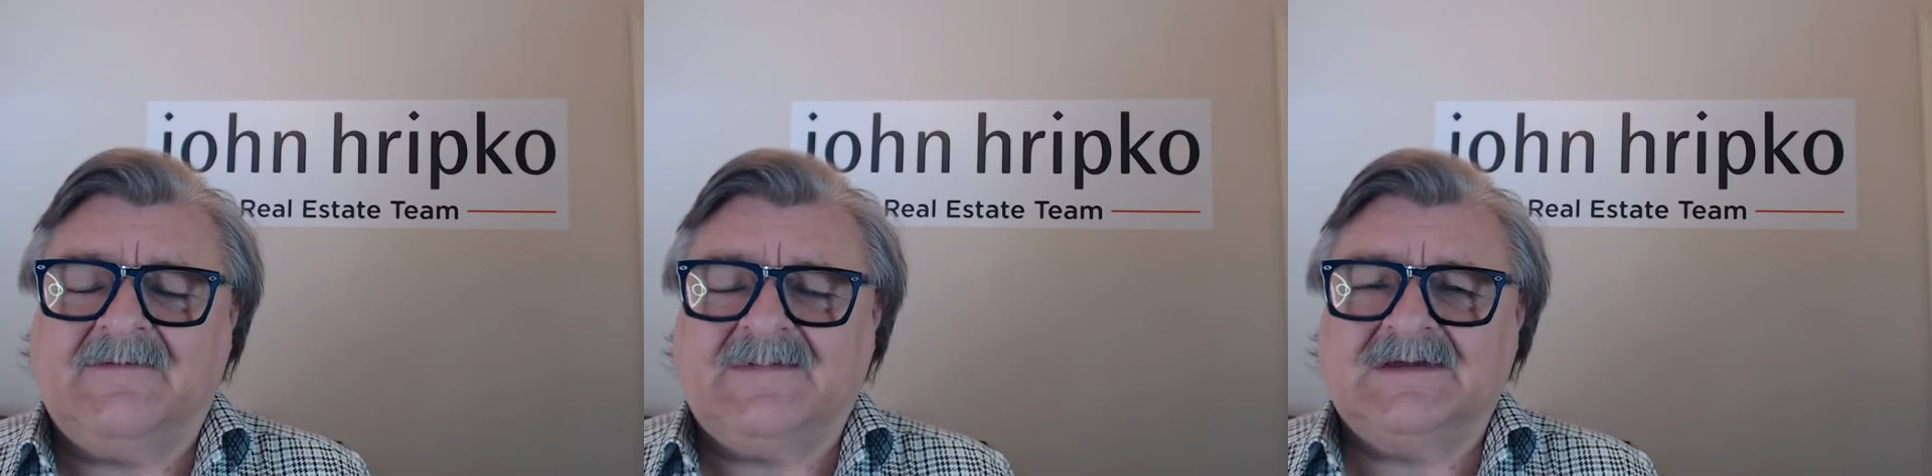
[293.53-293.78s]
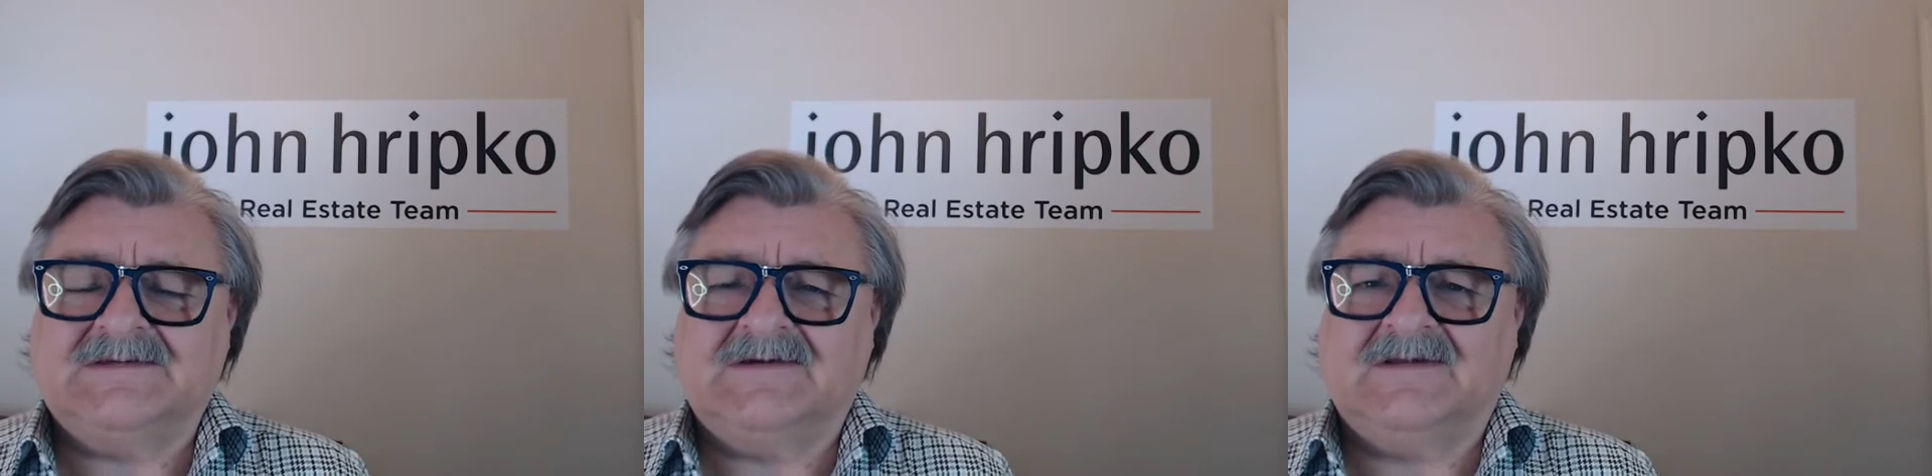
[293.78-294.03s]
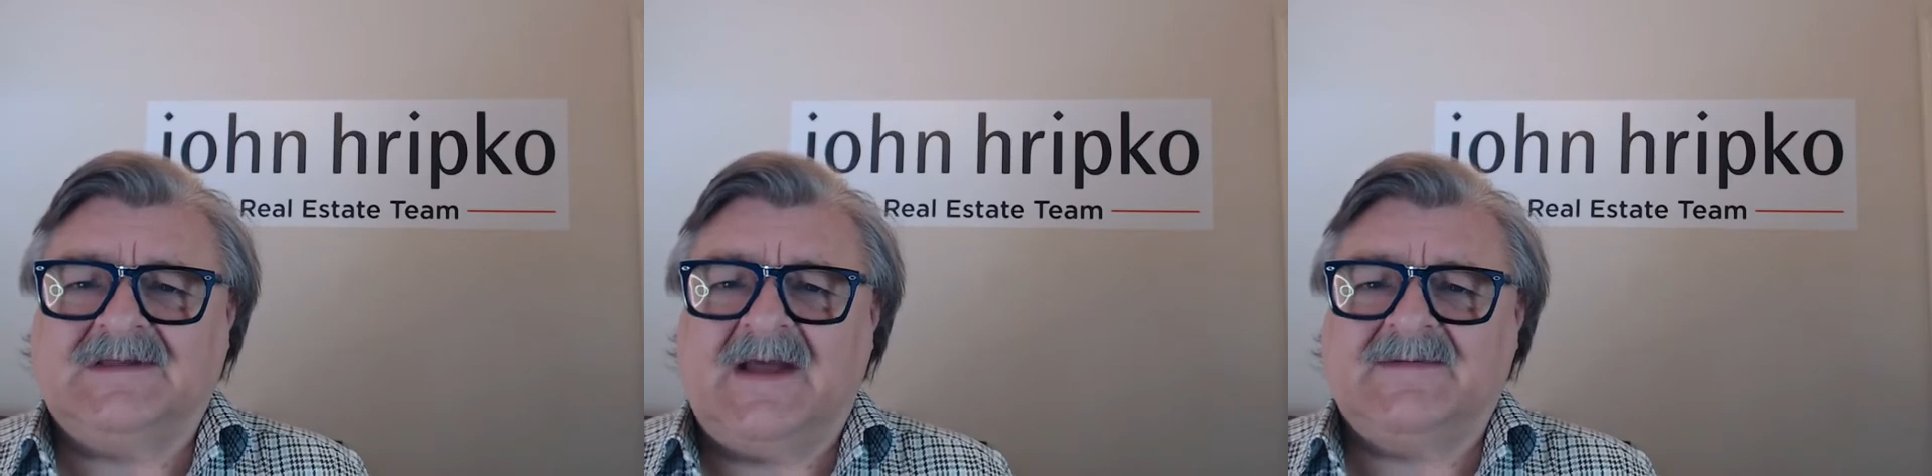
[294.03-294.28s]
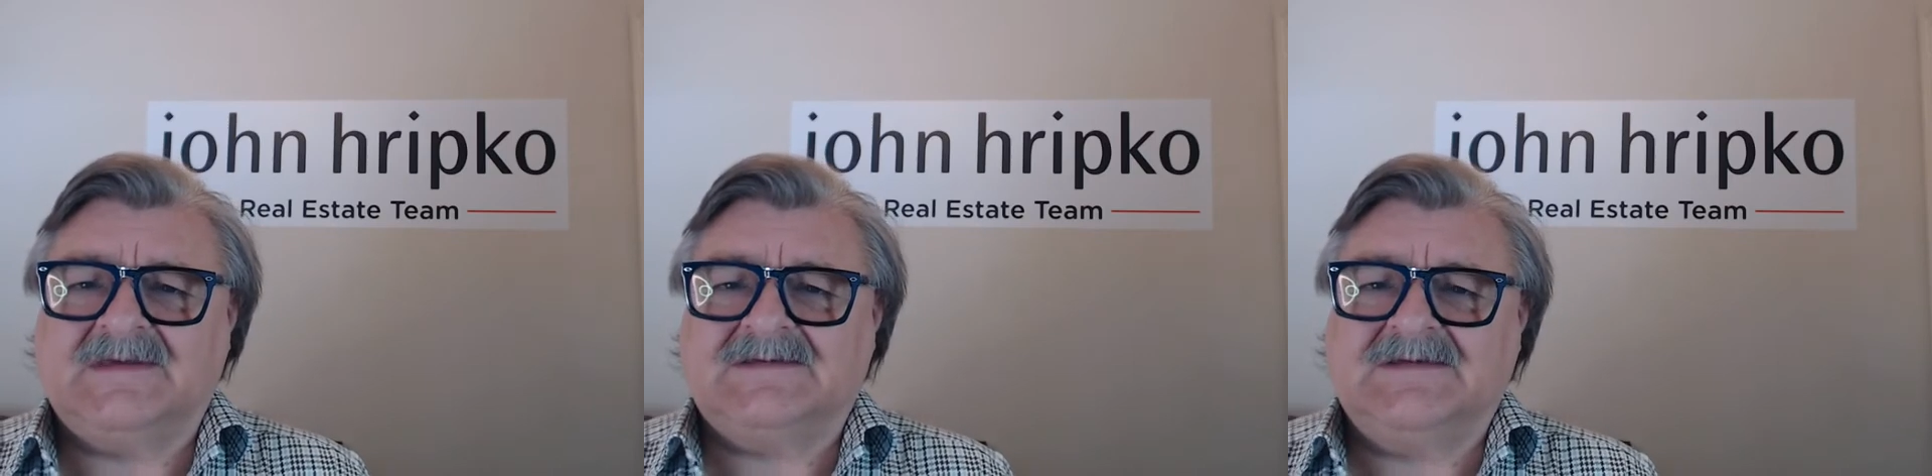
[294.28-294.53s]
if there's a good
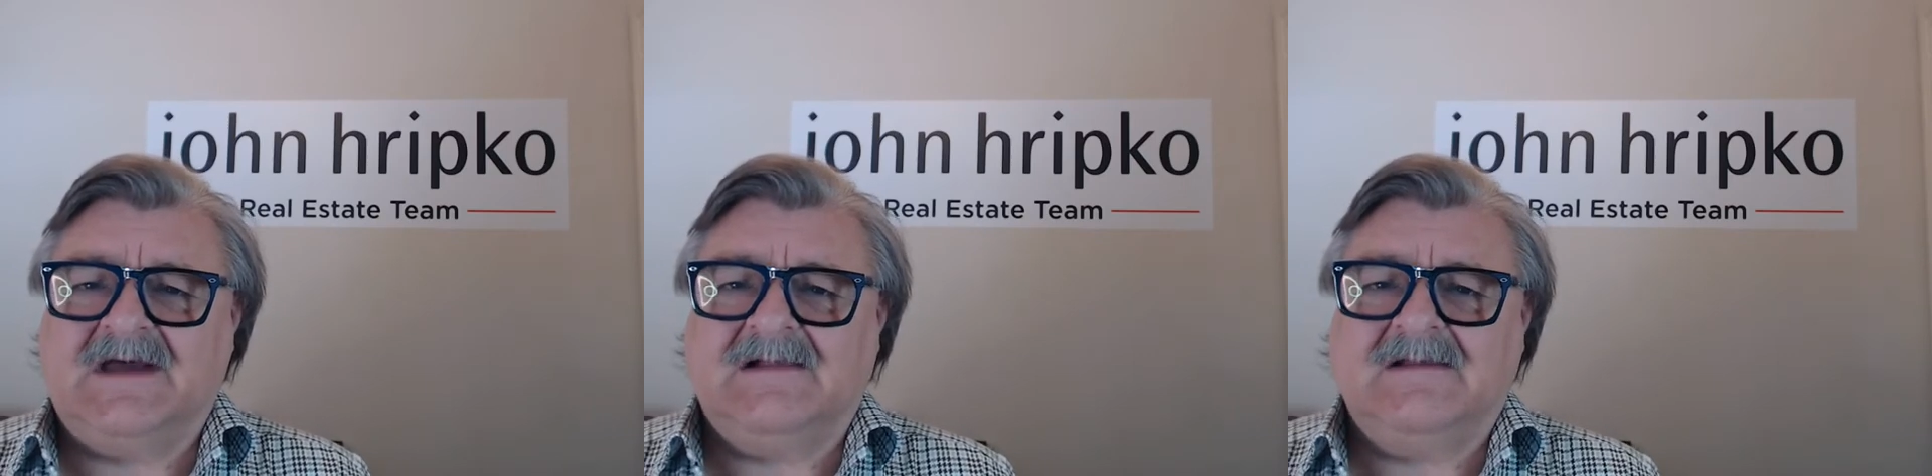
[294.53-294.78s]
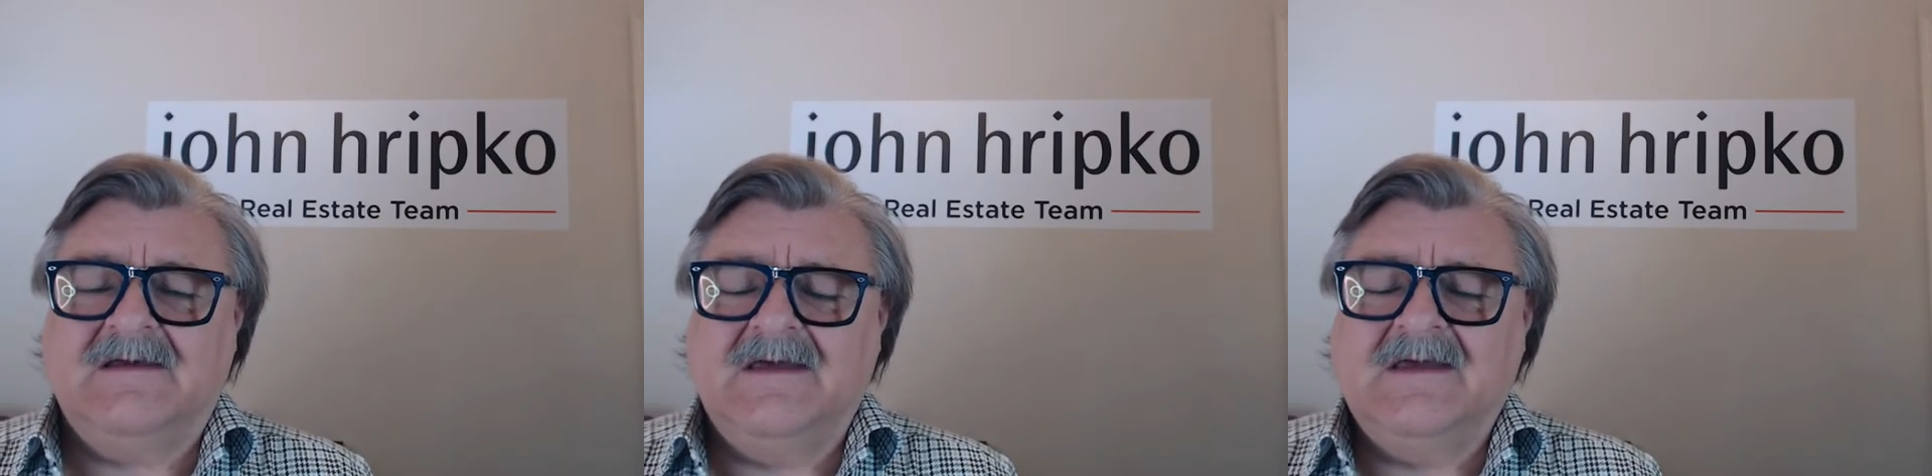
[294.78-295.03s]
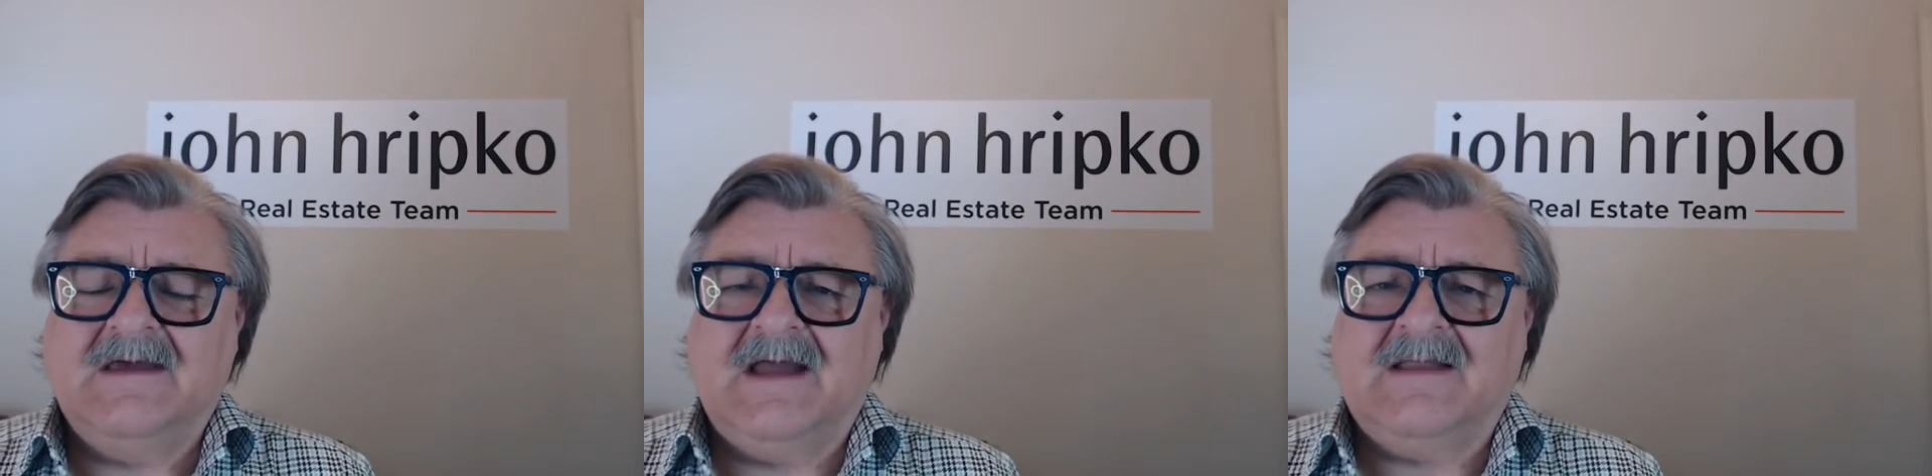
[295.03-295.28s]
time to sell